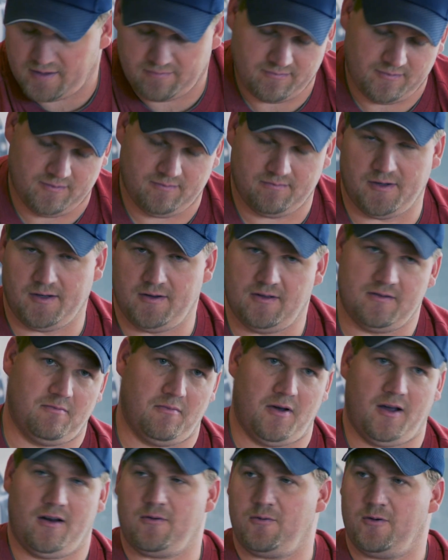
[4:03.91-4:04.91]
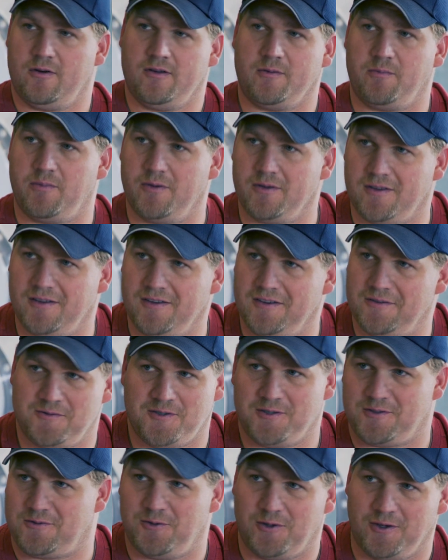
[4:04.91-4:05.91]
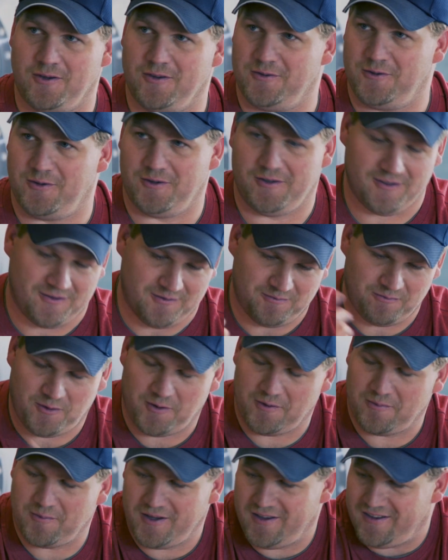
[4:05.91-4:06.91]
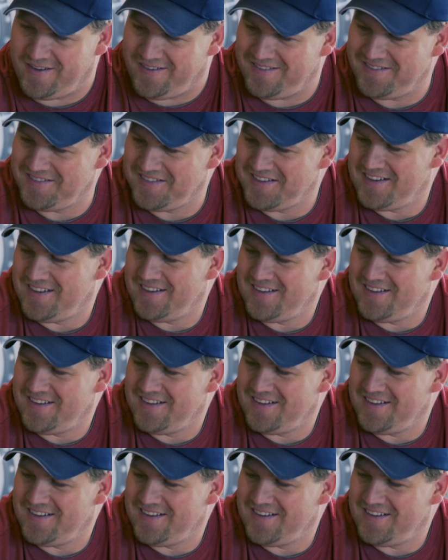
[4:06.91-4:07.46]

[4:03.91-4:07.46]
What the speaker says: do to support their team members to help remove those barriers.